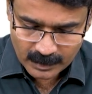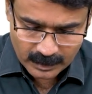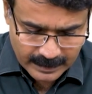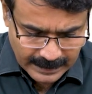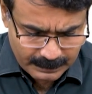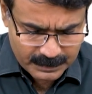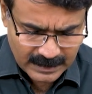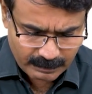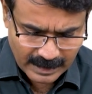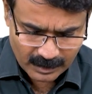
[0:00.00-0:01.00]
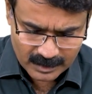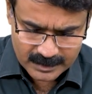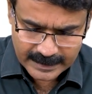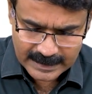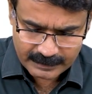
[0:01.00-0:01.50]
Now, type C
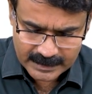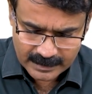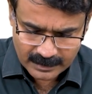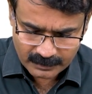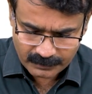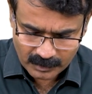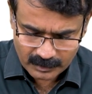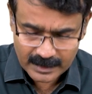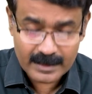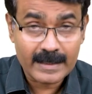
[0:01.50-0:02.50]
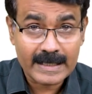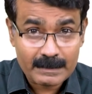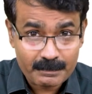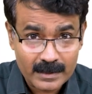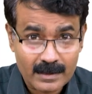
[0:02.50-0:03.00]
melanocytes, which are found in the
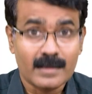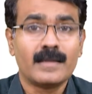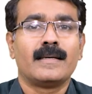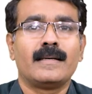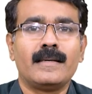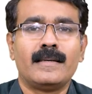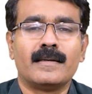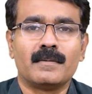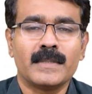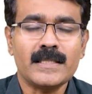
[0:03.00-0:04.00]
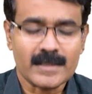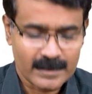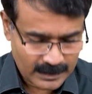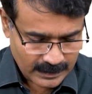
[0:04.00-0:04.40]
deeper dermis,